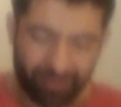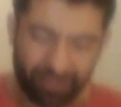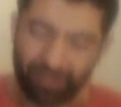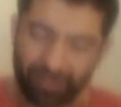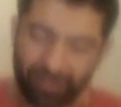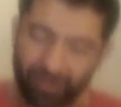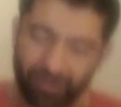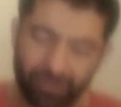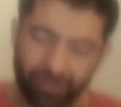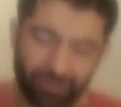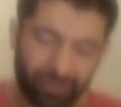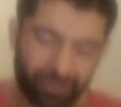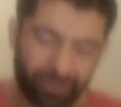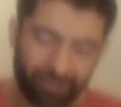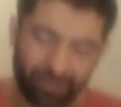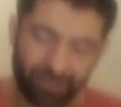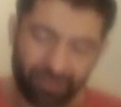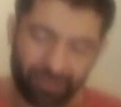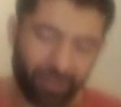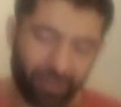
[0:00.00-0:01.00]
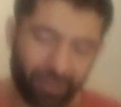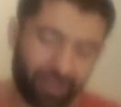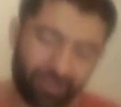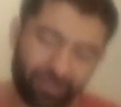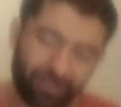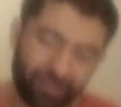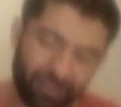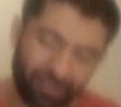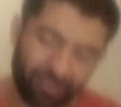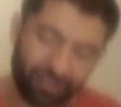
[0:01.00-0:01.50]
They don't? No, I
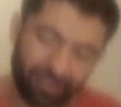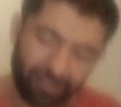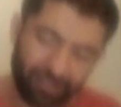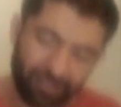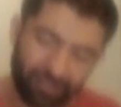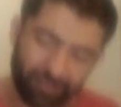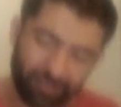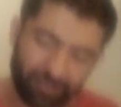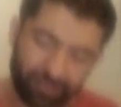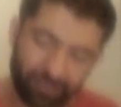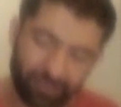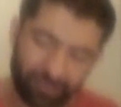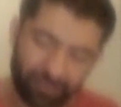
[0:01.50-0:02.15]
don't think they do.